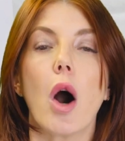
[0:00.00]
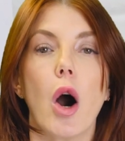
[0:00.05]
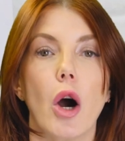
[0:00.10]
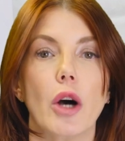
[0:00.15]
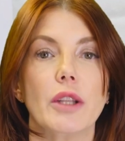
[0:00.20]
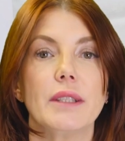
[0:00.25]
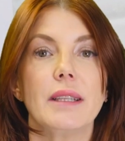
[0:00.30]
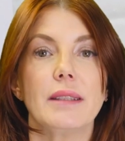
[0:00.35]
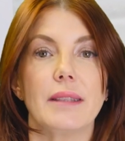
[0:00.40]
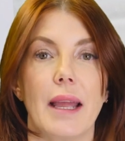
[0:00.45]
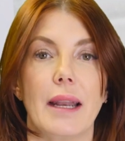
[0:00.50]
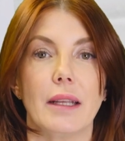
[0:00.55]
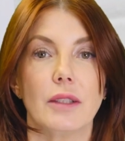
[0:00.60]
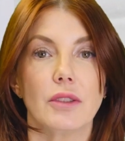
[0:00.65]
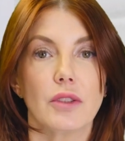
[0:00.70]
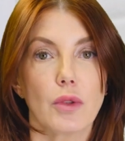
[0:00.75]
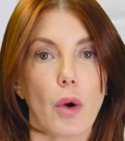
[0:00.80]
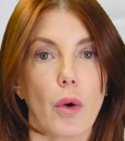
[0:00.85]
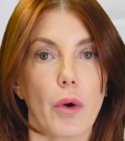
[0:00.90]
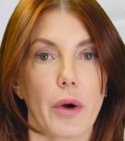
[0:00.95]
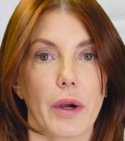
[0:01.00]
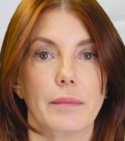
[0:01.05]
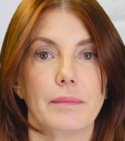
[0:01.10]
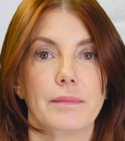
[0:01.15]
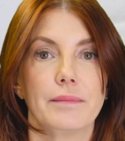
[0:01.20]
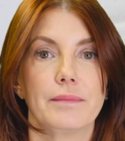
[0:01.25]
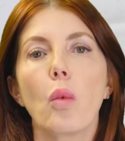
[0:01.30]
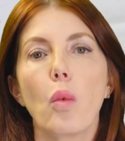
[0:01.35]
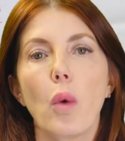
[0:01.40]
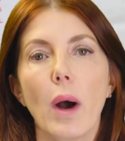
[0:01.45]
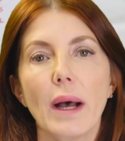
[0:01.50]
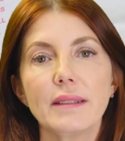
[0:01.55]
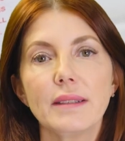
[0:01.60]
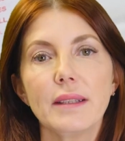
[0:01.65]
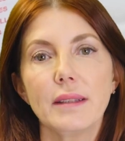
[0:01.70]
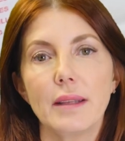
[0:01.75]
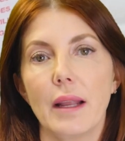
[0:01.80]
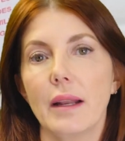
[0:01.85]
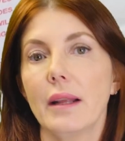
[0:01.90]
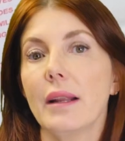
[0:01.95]
on the tenant's door. Once the
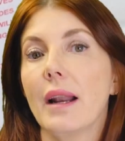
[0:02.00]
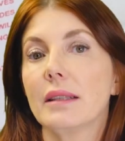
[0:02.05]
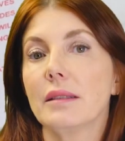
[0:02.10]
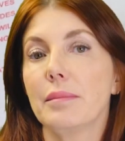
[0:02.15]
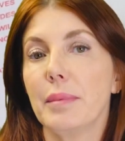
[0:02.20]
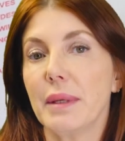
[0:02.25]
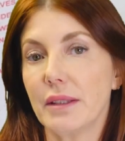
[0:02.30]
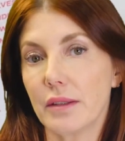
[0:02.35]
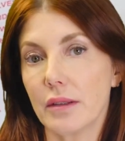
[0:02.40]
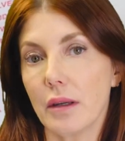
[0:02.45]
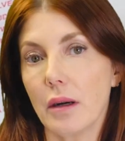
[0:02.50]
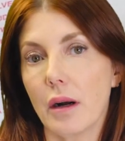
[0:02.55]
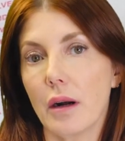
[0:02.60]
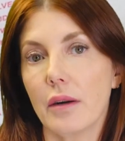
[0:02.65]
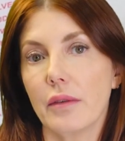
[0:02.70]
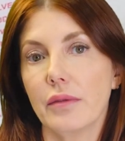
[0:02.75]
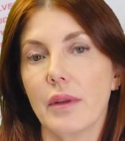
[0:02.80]
tenant has been served,